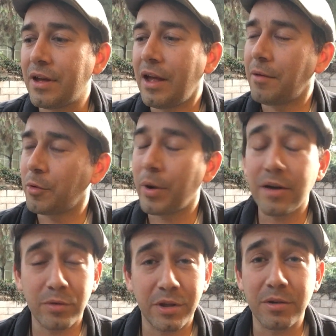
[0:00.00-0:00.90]
I'm
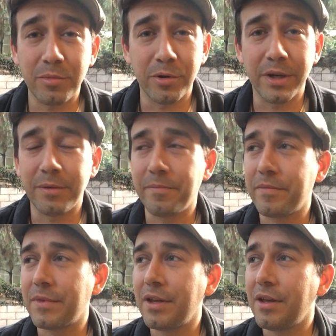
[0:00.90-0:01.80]
aware of a little boy,
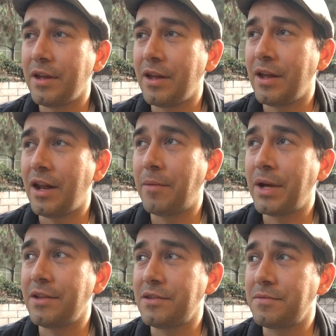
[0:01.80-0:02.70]
and I'm
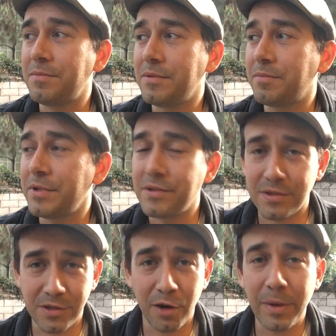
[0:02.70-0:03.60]
not,
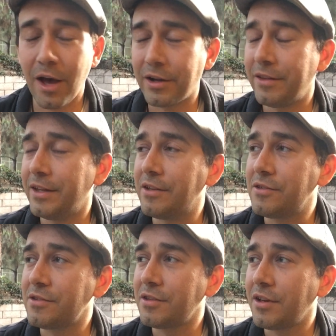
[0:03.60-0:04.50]
please just hear me out on
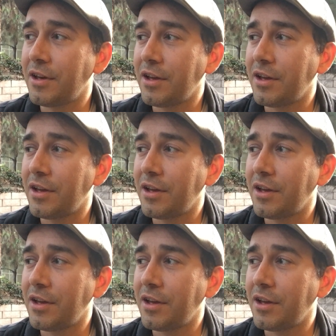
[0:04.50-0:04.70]
this.